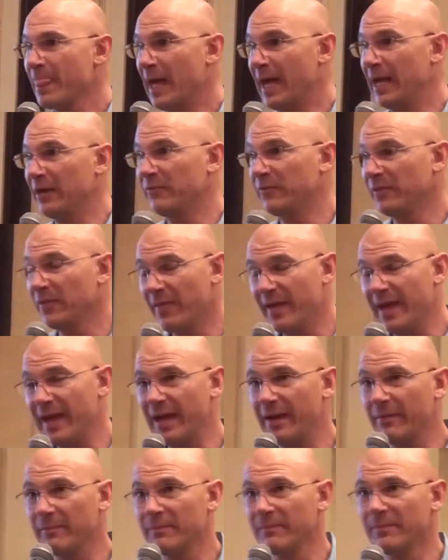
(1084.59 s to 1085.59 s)
And for
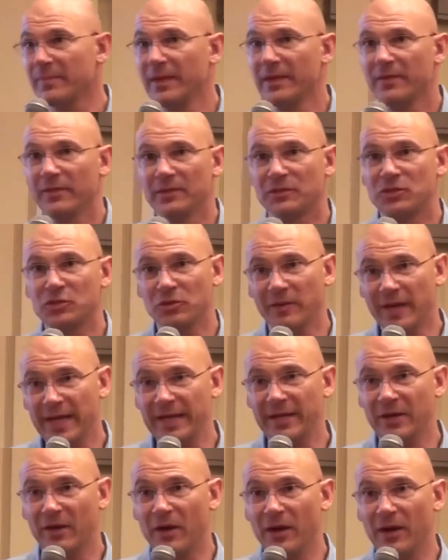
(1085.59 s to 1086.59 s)
them, the
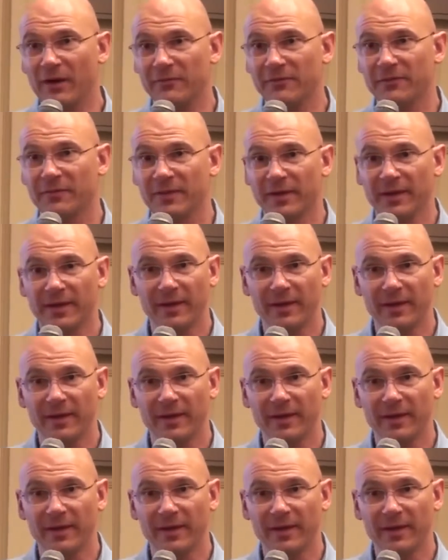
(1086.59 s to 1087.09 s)
trade-off